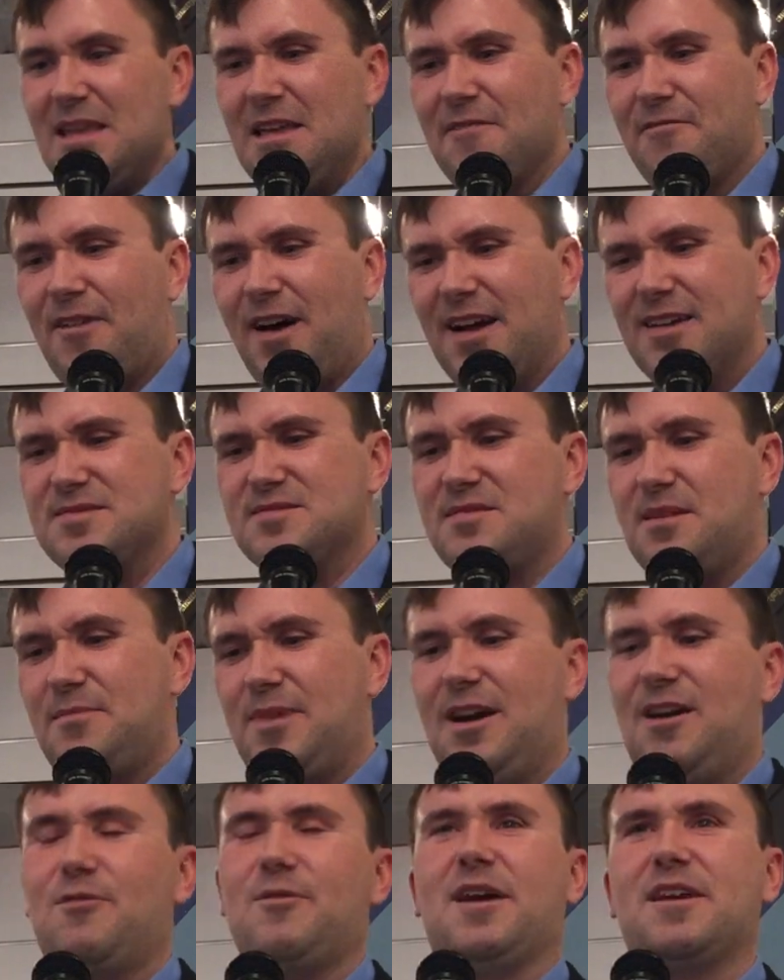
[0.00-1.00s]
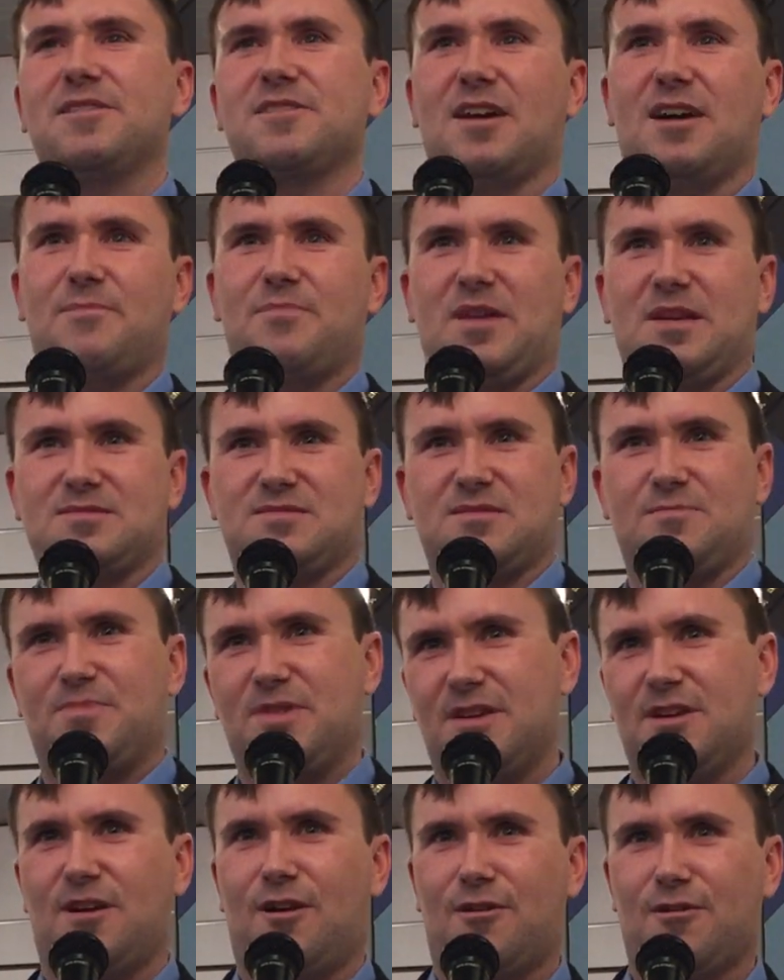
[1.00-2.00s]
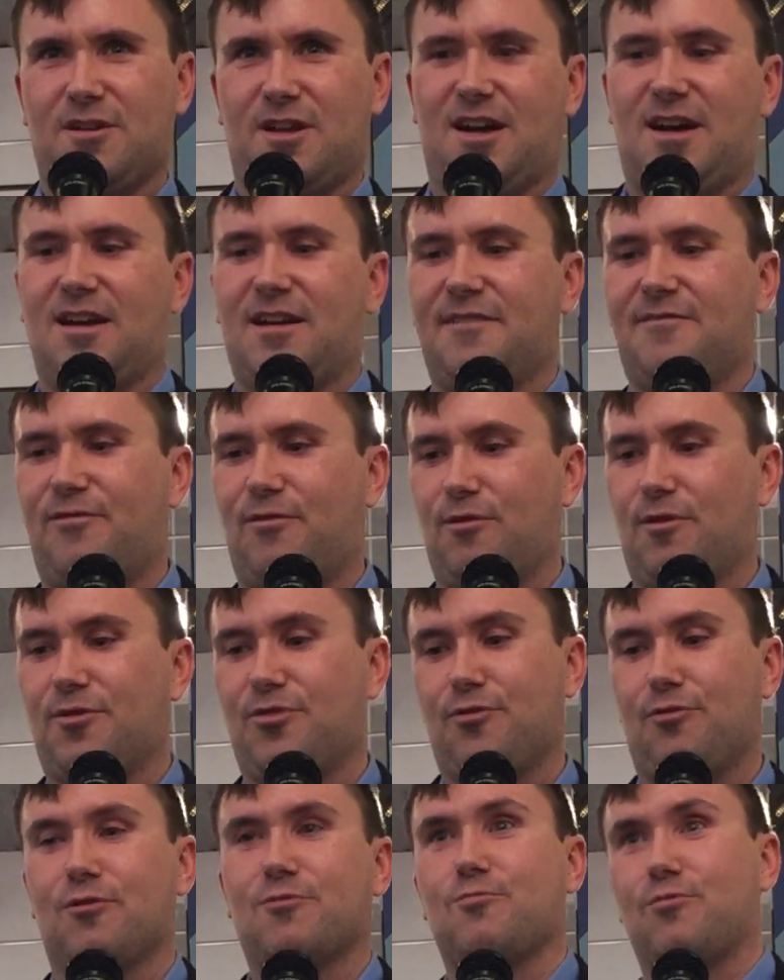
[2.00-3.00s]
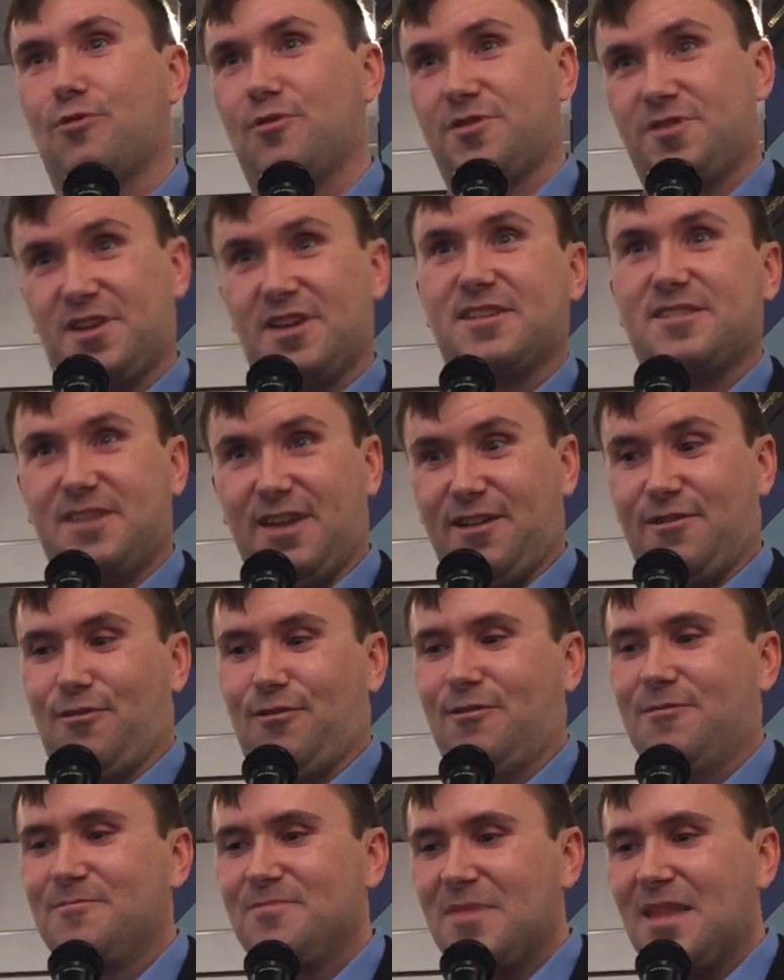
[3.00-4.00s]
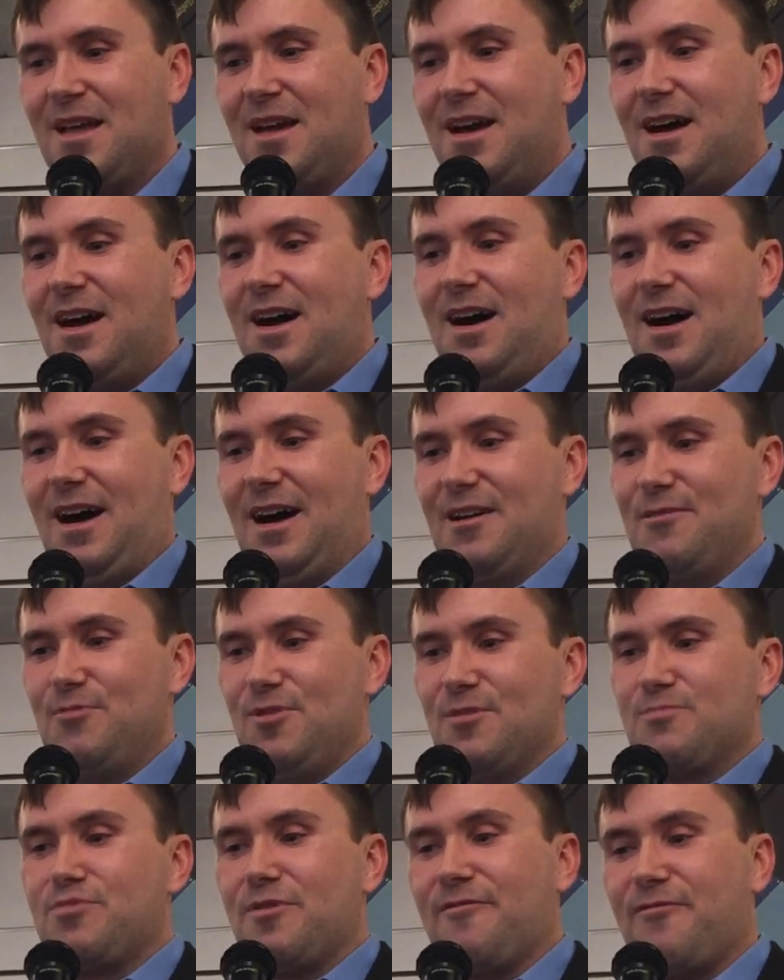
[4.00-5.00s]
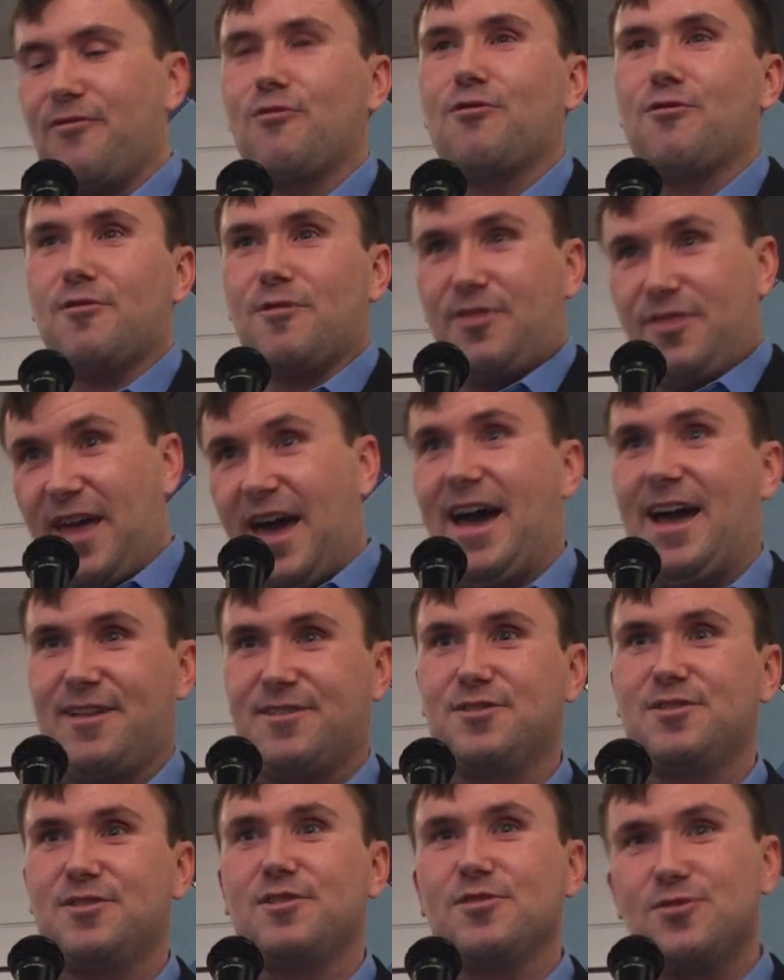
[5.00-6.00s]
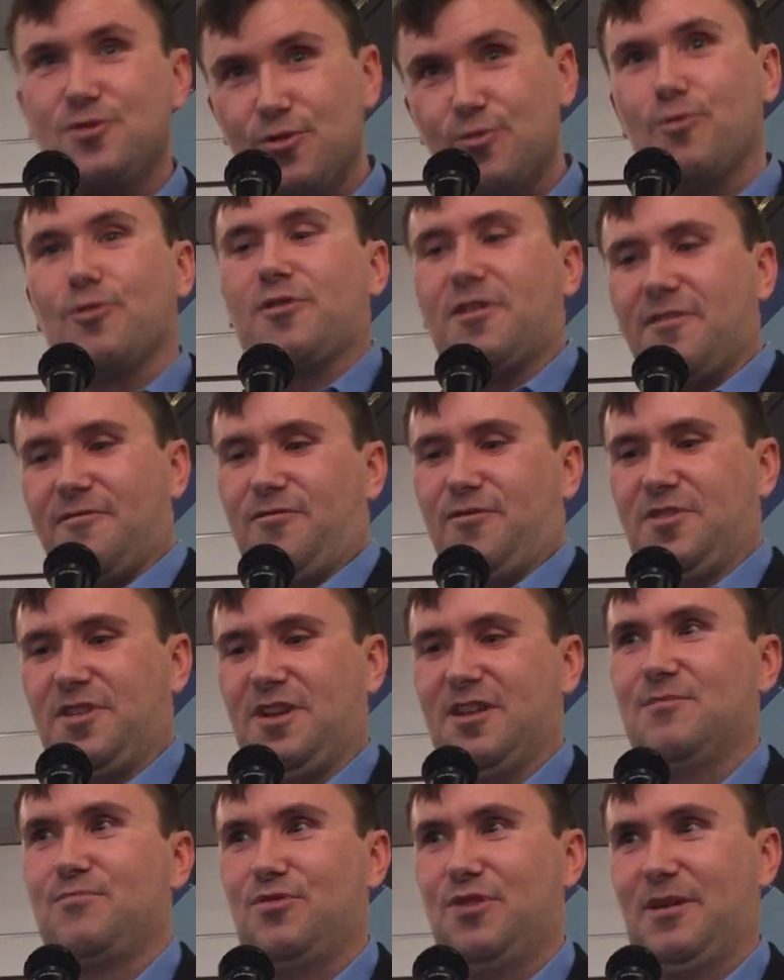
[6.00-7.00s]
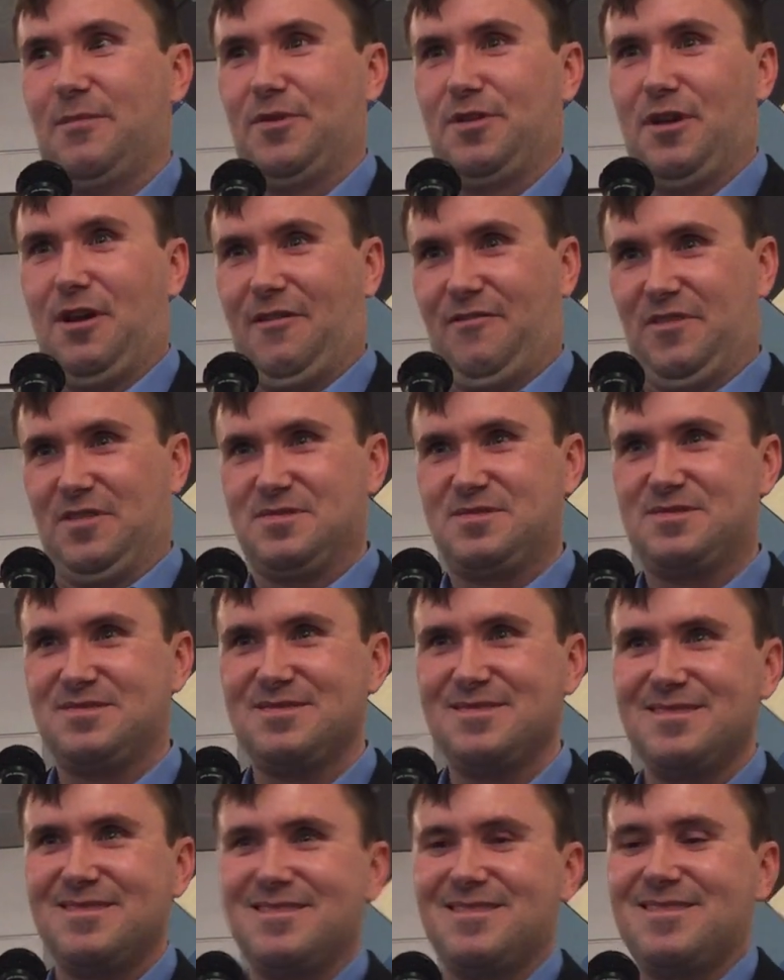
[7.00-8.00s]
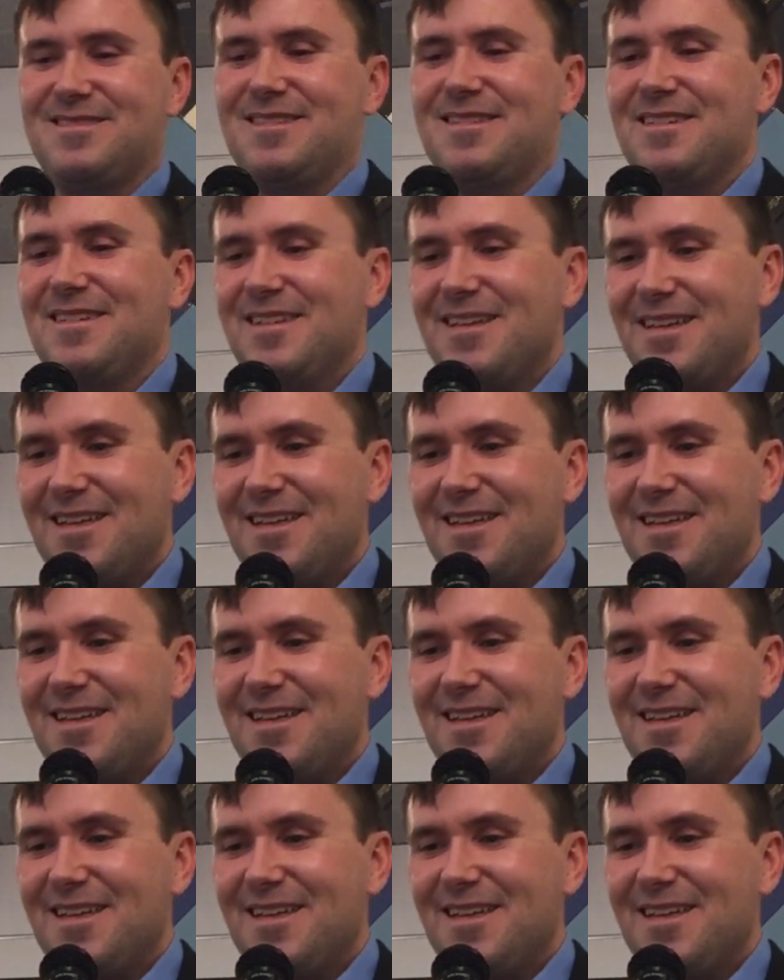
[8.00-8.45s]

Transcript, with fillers: If I somehow end up as the PR guy for a third world dictator, I will prefer that to working for the unemployment office. Yep.